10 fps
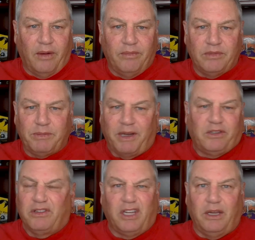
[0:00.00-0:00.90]

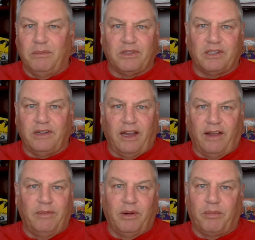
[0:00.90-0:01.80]
Special teams
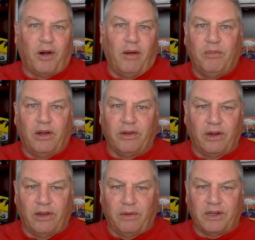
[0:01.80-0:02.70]
have been a problem all
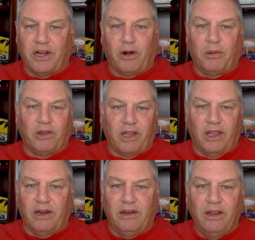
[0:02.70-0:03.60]
year. They were terrible
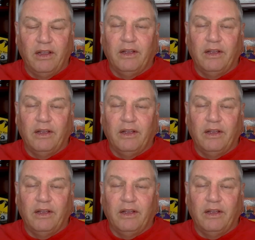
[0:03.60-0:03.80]
again.